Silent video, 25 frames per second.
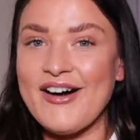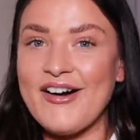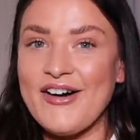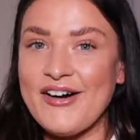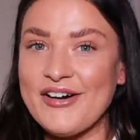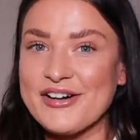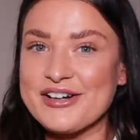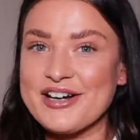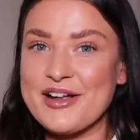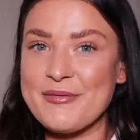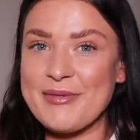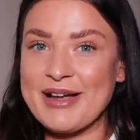
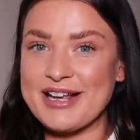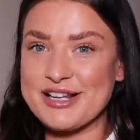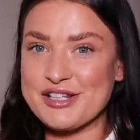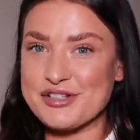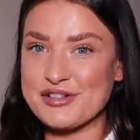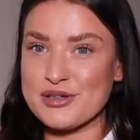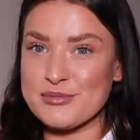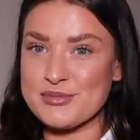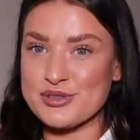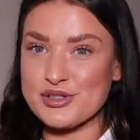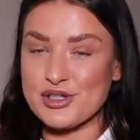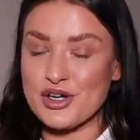on my
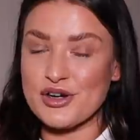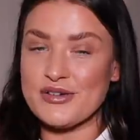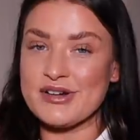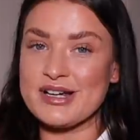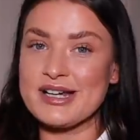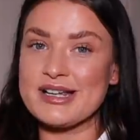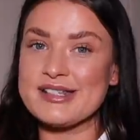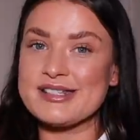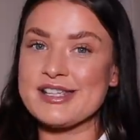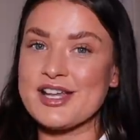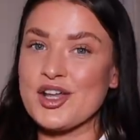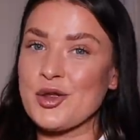Instagram
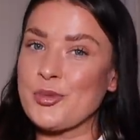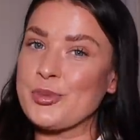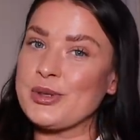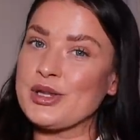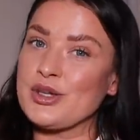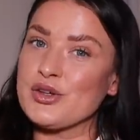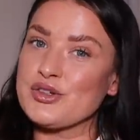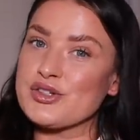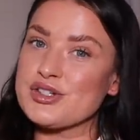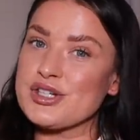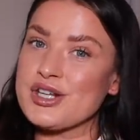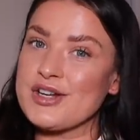stories. It'll be
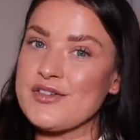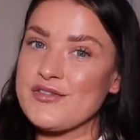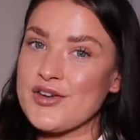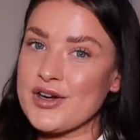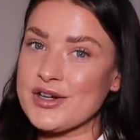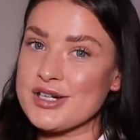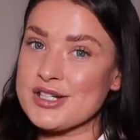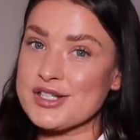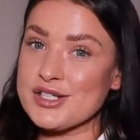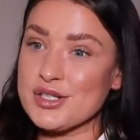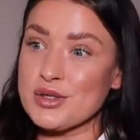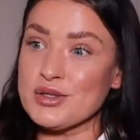launching
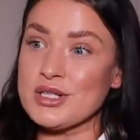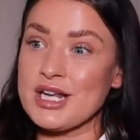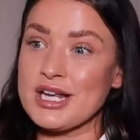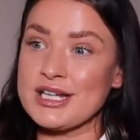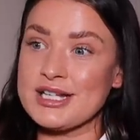very soon,